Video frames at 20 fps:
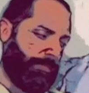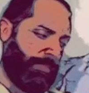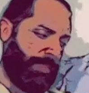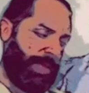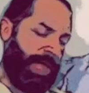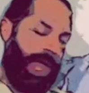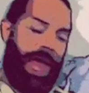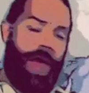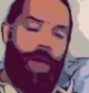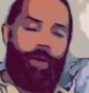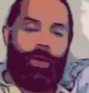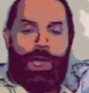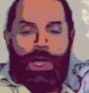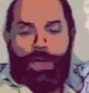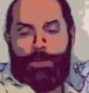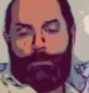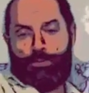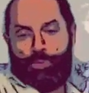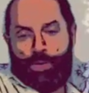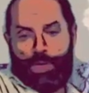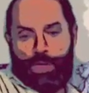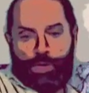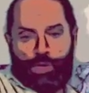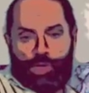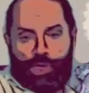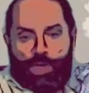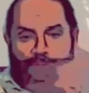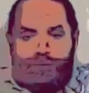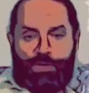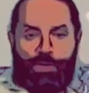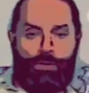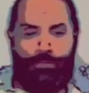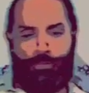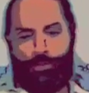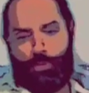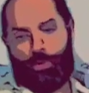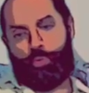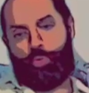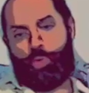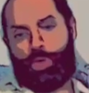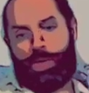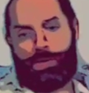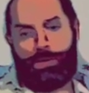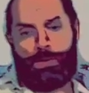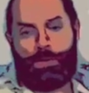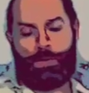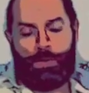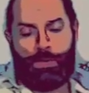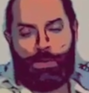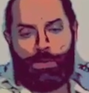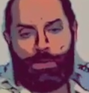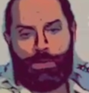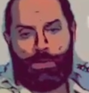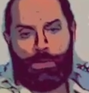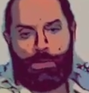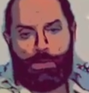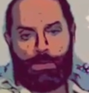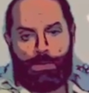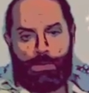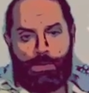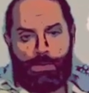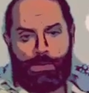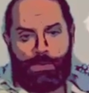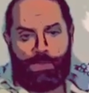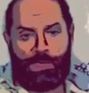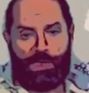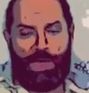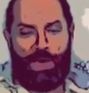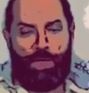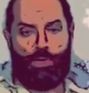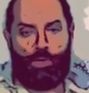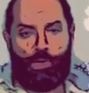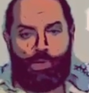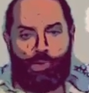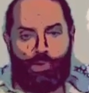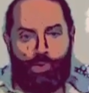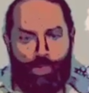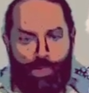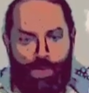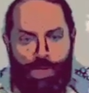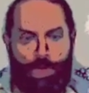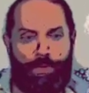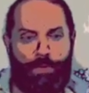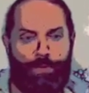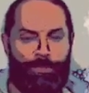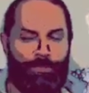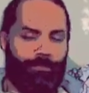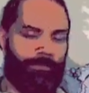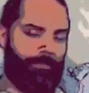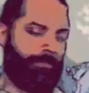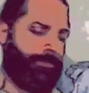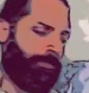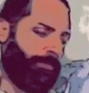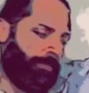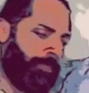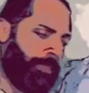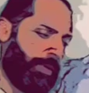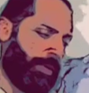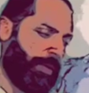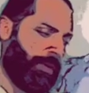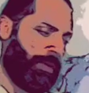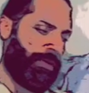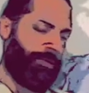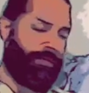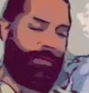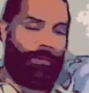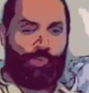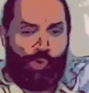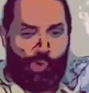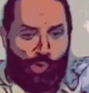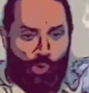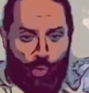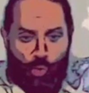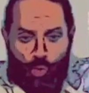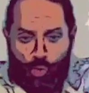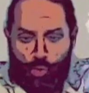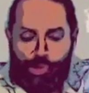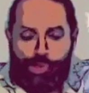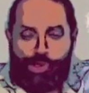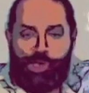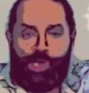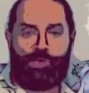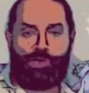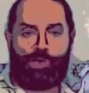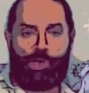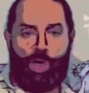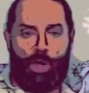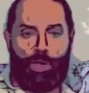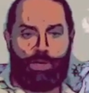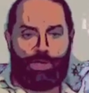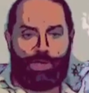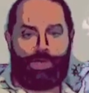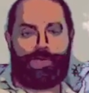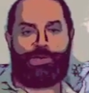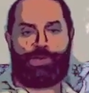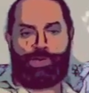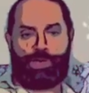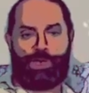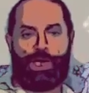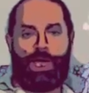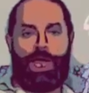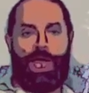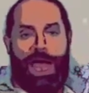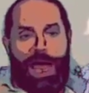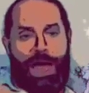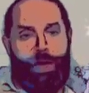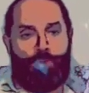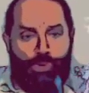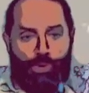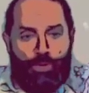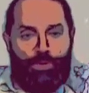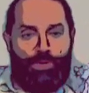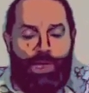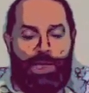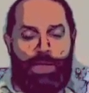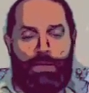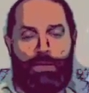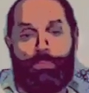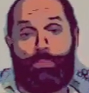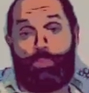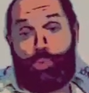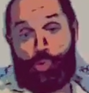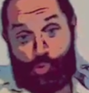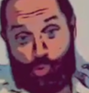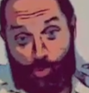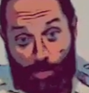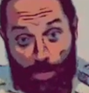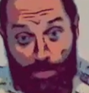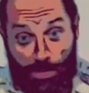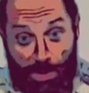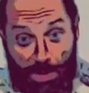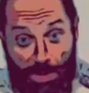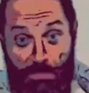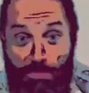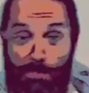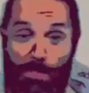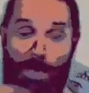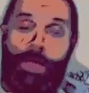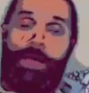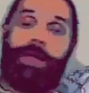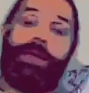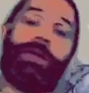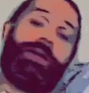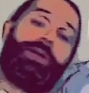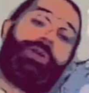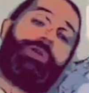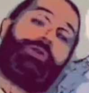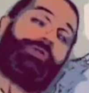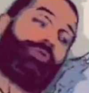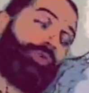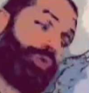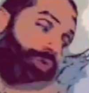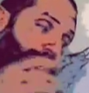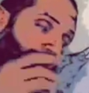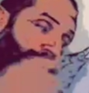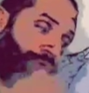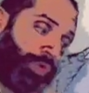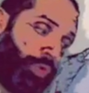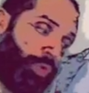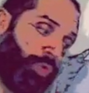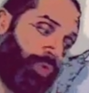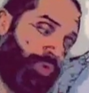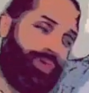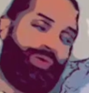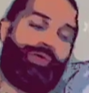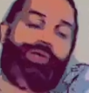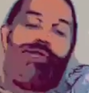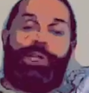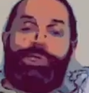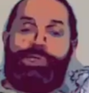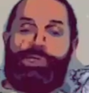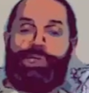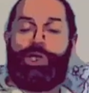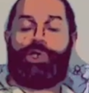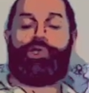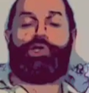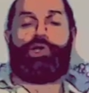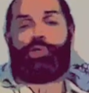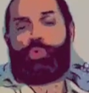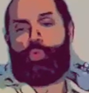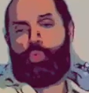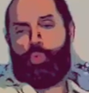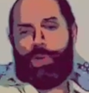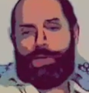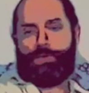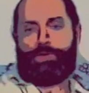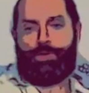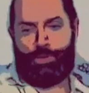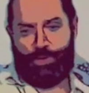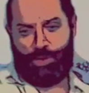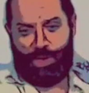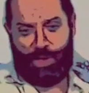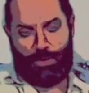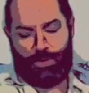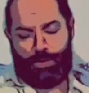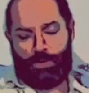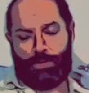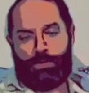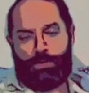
How have we shifted from one scenario to another? From schools that taught us how to think, presumably, to schools that teach us what to think,